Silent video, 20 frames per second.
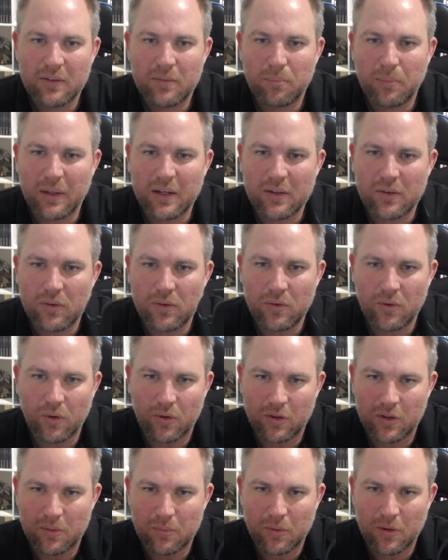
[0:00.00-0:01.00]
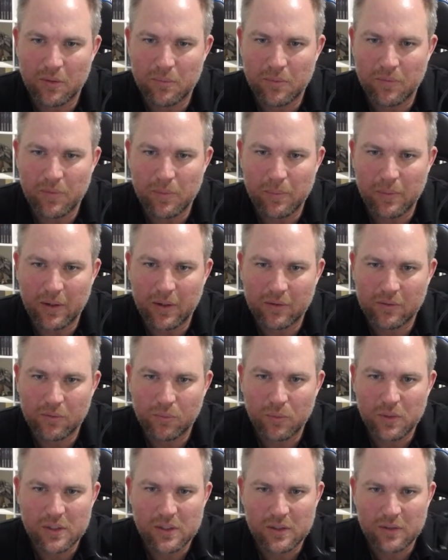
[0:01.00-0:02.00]
but it's not on the bottom of the mouse,
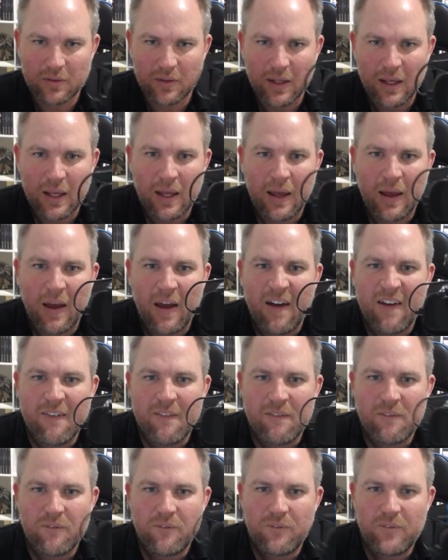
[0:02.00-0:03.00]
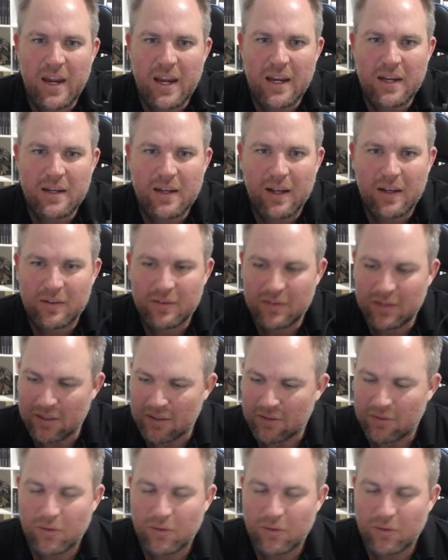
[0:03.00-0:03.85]
which is fantastic.